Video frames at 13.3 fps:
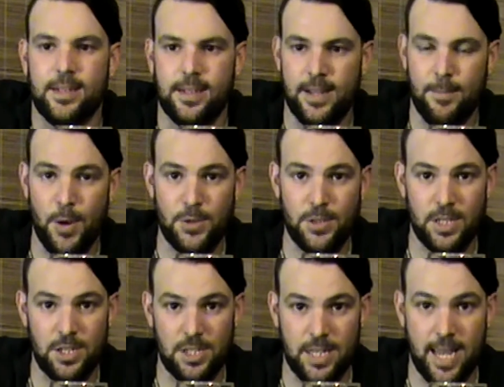You mostly
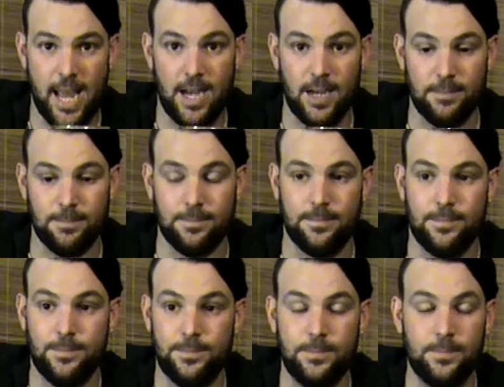just get
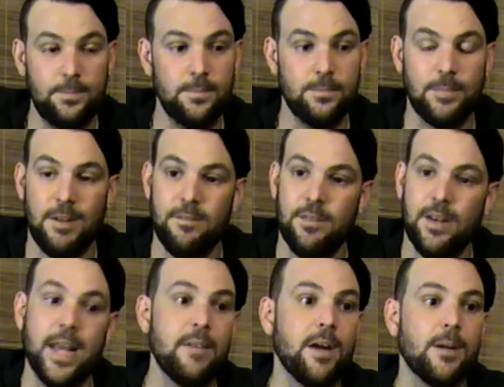a
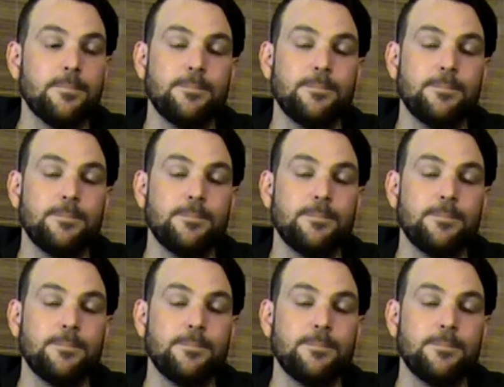flavour,